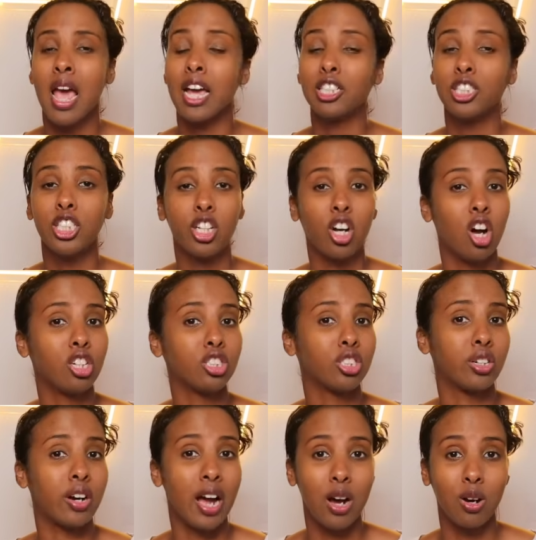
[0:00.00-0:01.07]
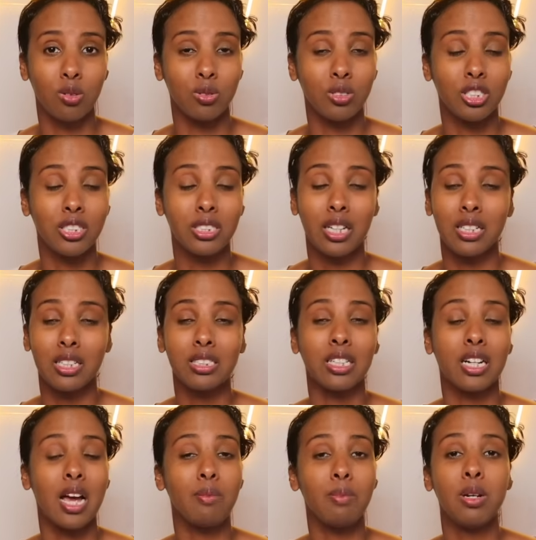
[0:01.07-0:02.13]
and she calls her out. She's like,
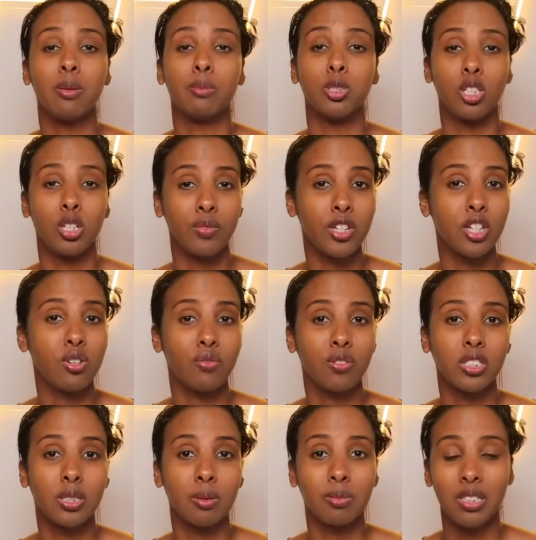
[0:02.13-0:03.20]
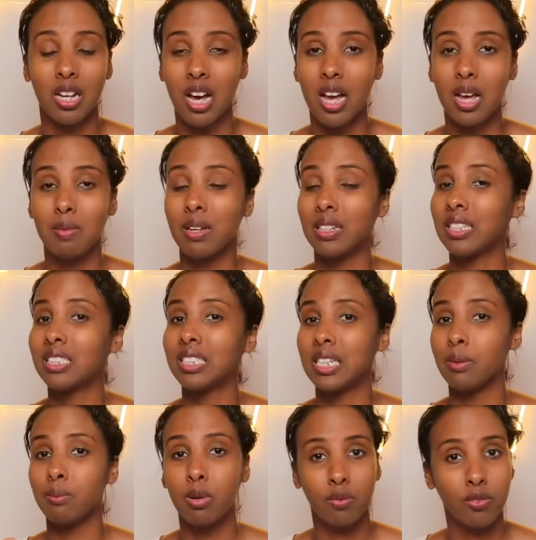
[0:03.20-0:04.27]
Listen, I've been observing you for some time, and this
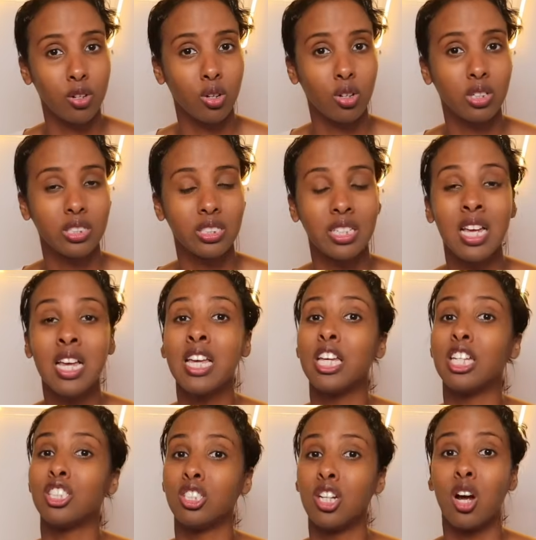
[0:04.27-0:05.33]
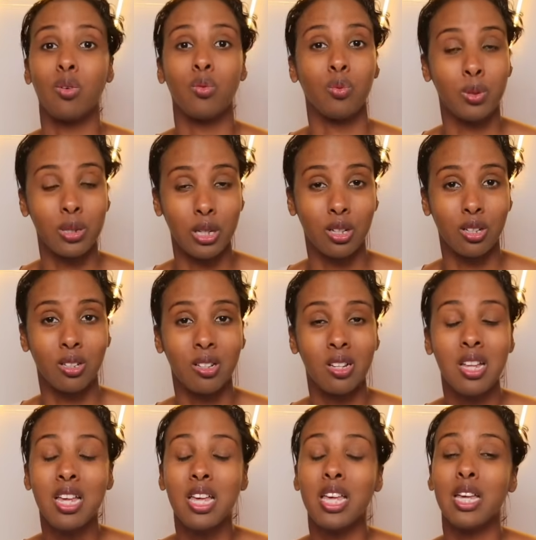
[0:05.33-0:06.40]
limp of yours is not real.
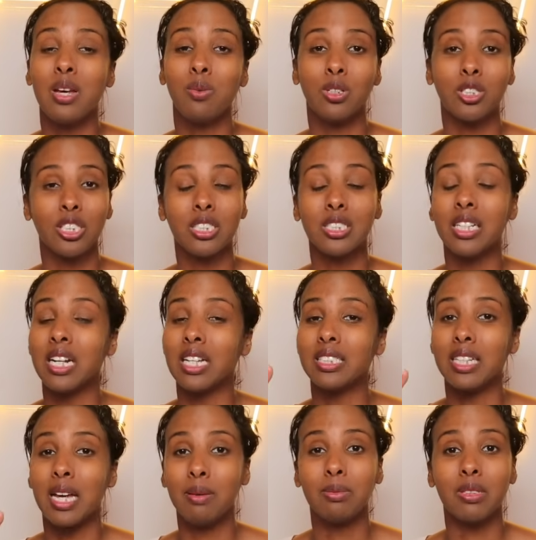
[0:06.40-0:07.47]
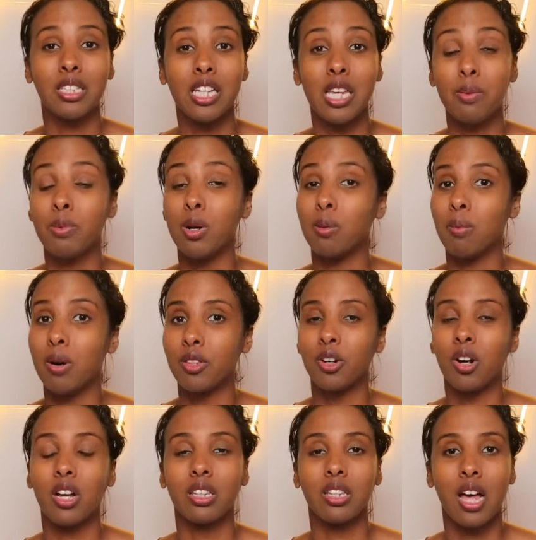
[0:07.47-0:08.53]
It was just an attempt to keep your
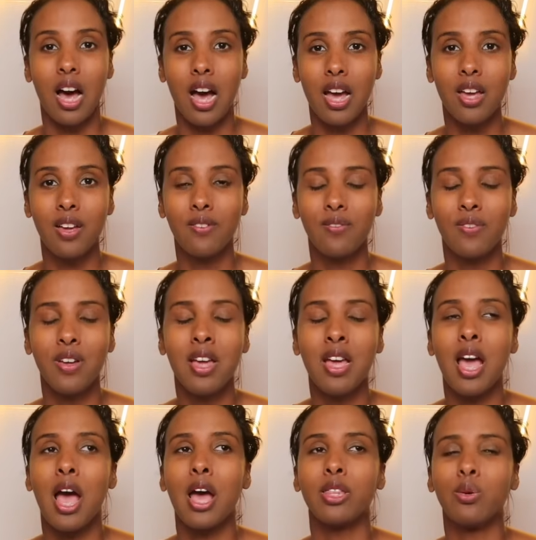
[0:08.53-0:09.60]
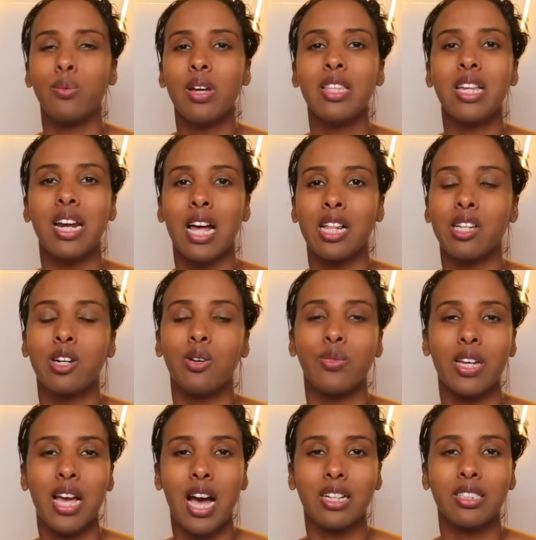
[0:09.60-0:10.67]
mother alive. And the way that Eleanor
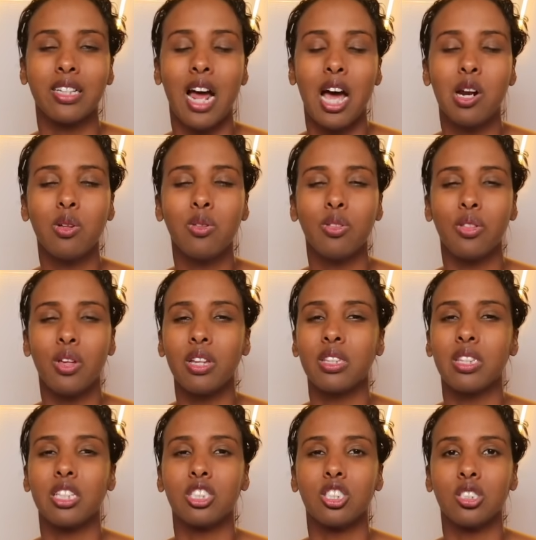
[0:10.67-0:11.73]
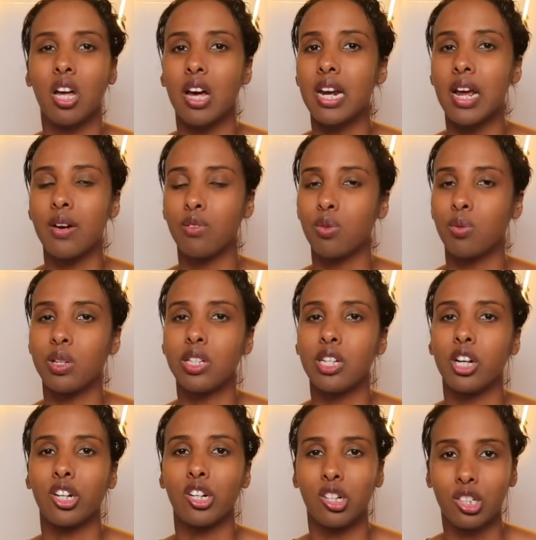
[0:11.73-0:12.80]
reacted, I don't think this thought ever really
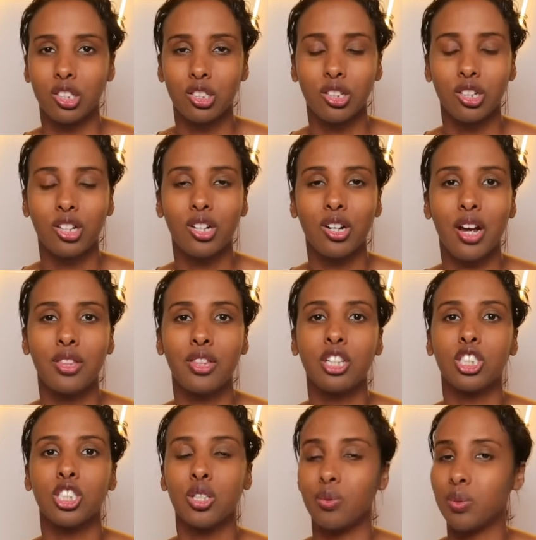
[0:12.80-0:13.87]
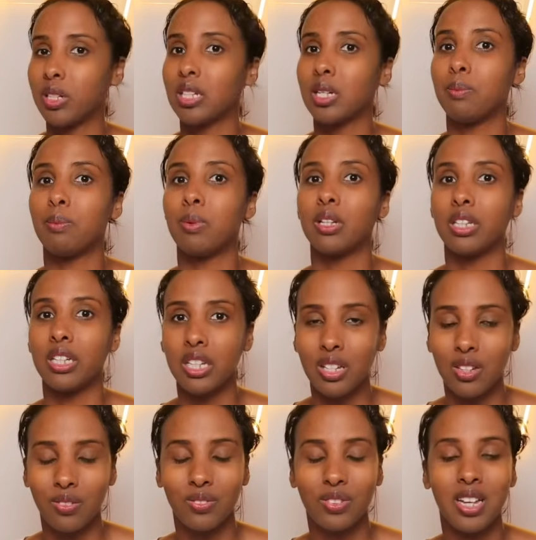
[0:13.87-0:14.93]
occurred to her. I think she really
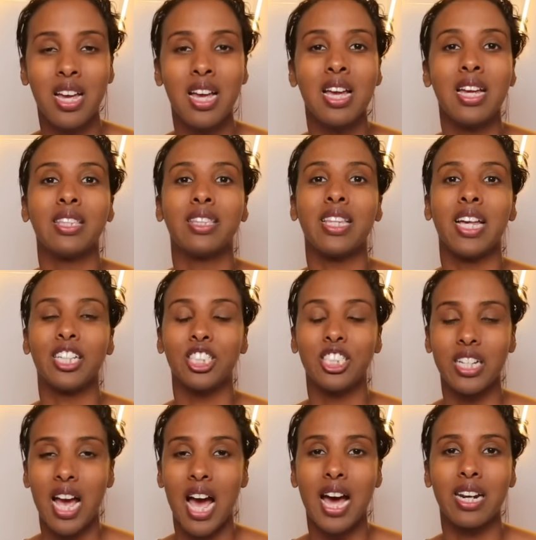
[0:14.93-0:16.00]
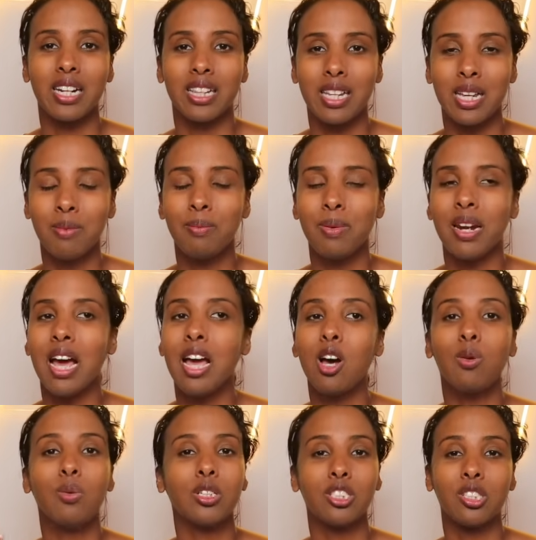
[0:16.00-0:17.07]
believed that she had a limp and i
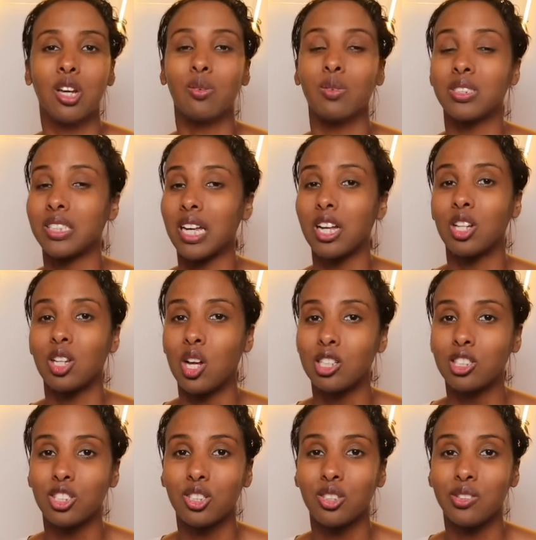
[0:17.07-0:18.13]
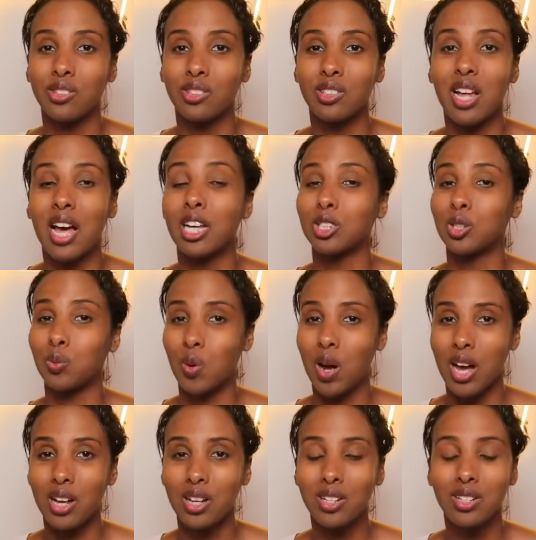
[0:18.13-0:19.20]
always thought it was psychological as
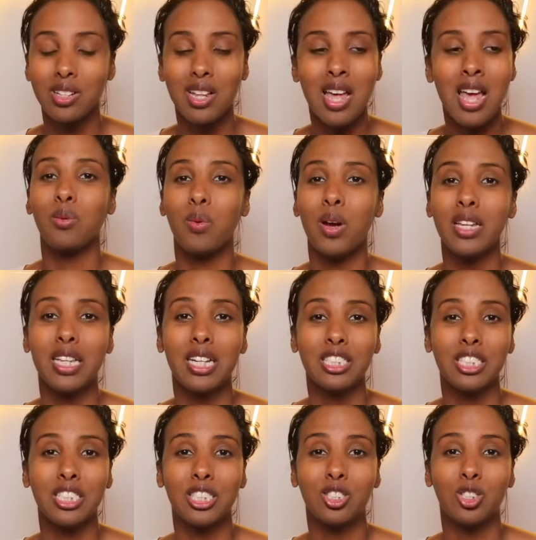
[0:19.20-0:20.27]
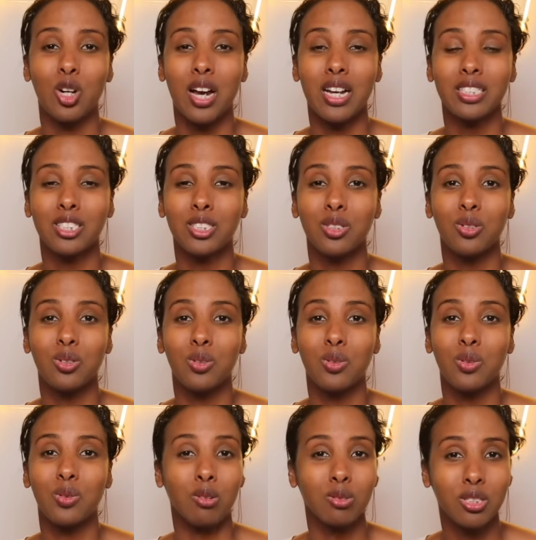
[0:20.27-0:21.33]
well and the way that she tries to
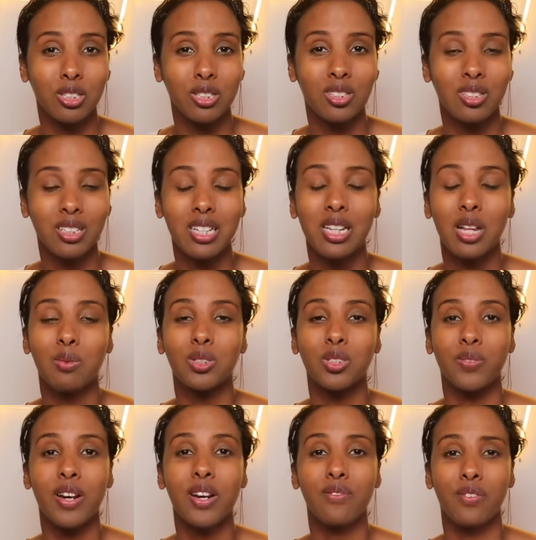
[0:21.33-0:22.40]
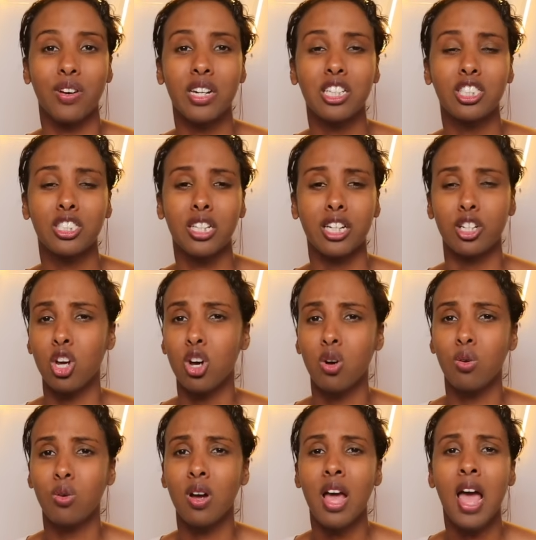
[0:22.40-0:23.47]
counter lila was very funny she's like
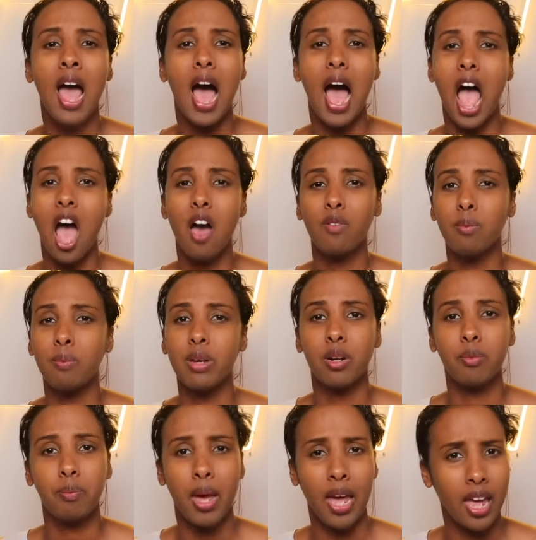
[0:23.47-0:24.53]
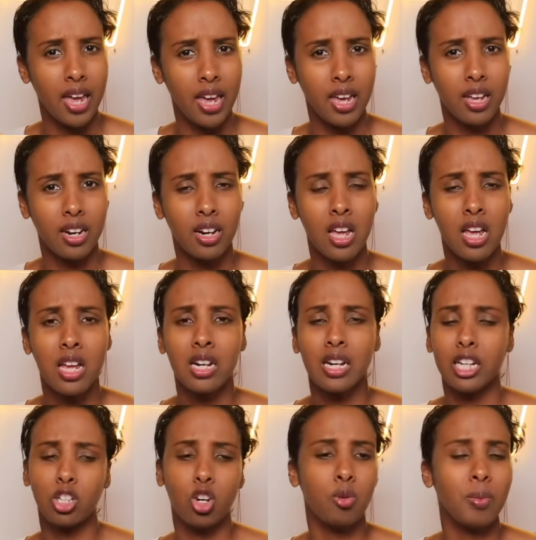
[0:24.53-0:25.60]
no i have a bit of pain
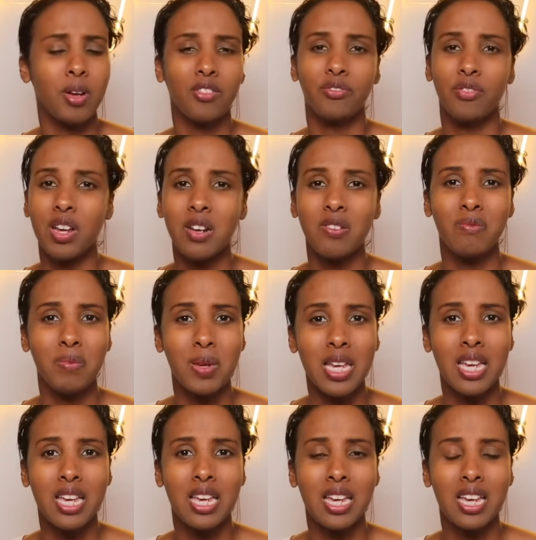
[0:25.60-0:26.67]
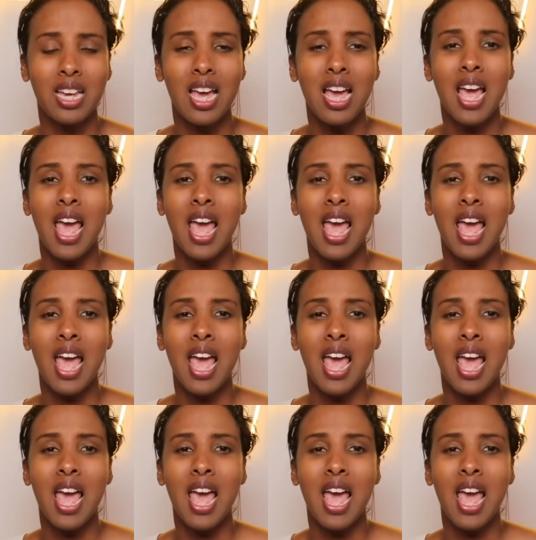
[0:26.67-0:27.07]
like don't make fun of me